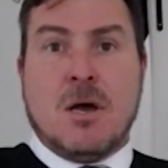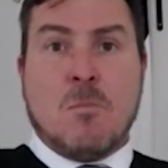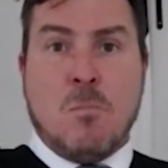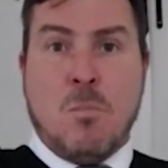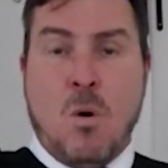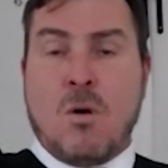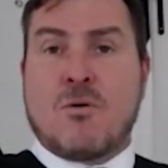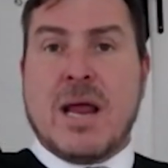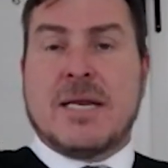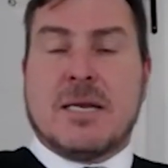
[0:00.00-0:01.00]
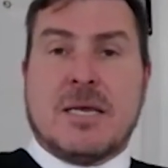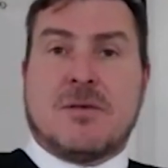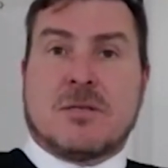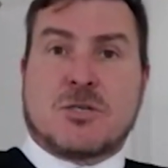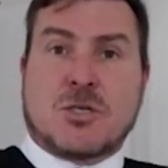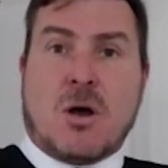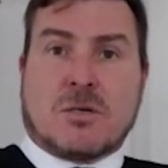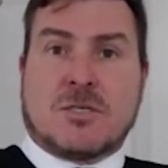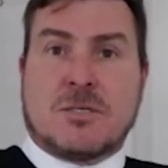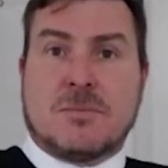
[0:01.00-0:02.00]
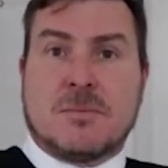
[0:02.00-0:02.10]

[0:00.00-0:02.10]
more readily than socks.